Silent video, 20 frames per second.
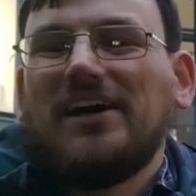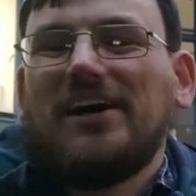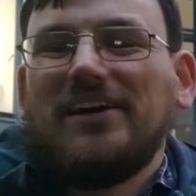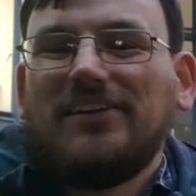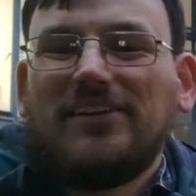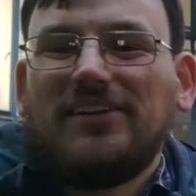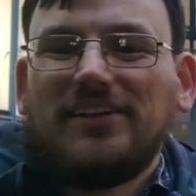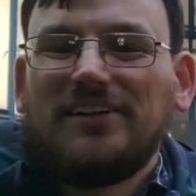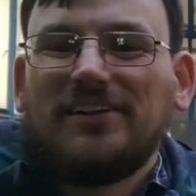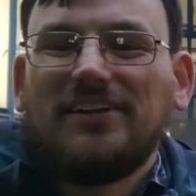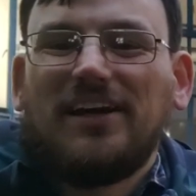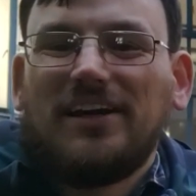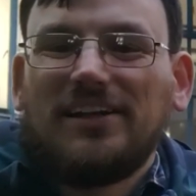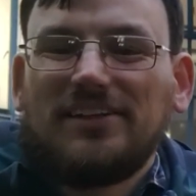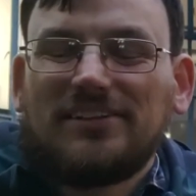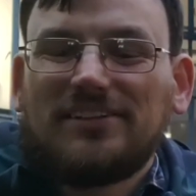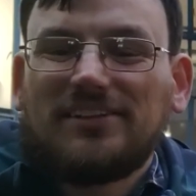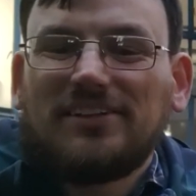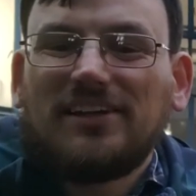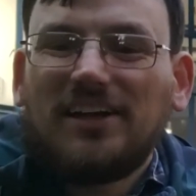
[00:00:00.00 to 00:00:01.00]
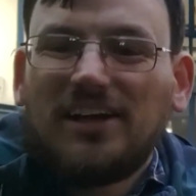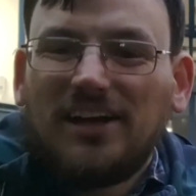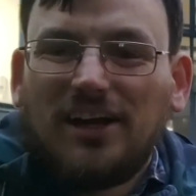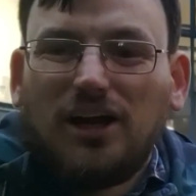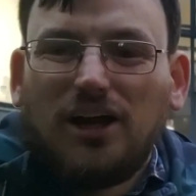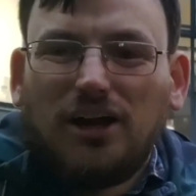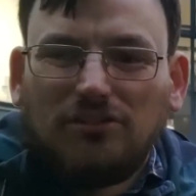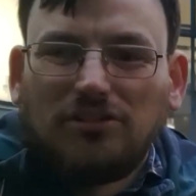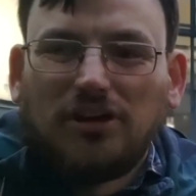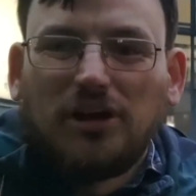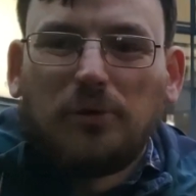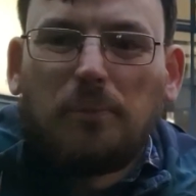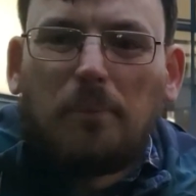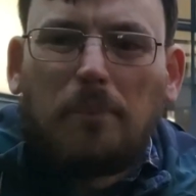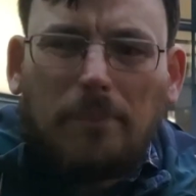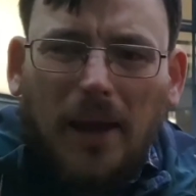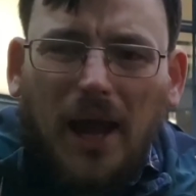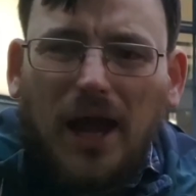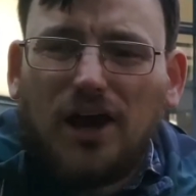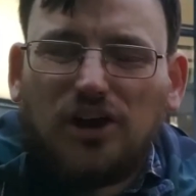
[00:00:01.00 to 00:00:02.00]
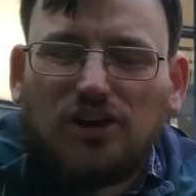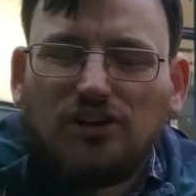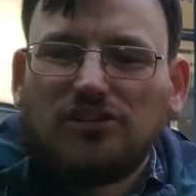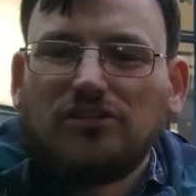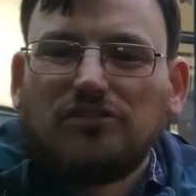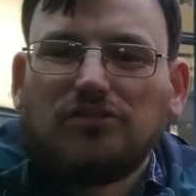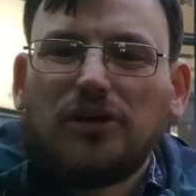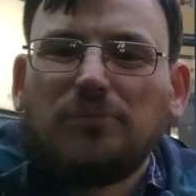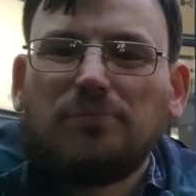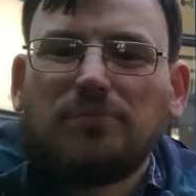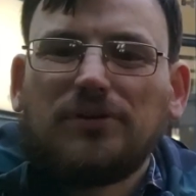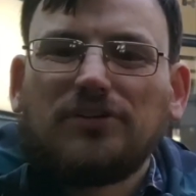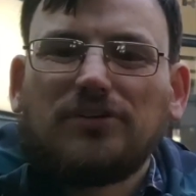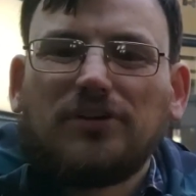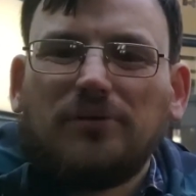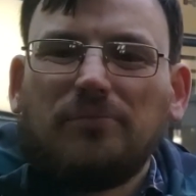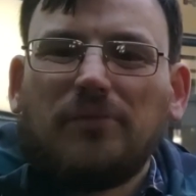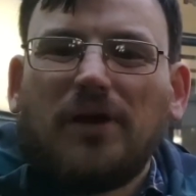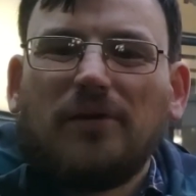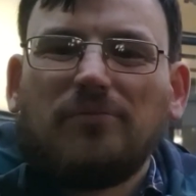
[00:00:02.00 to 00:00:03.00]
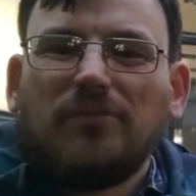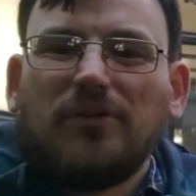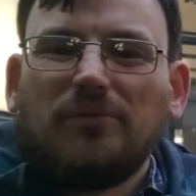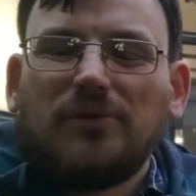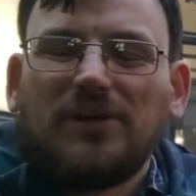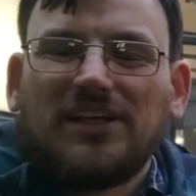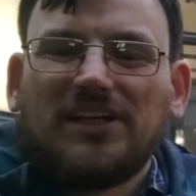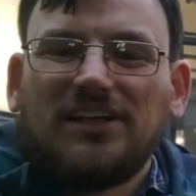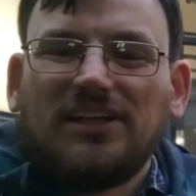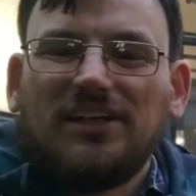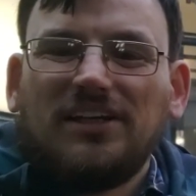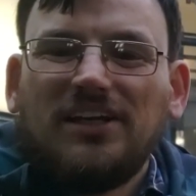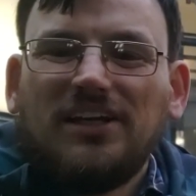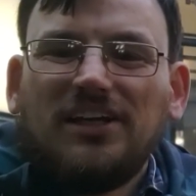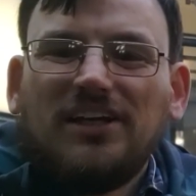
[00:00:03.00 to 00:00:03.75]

I think that's a real power of OpenStreetMap, that we can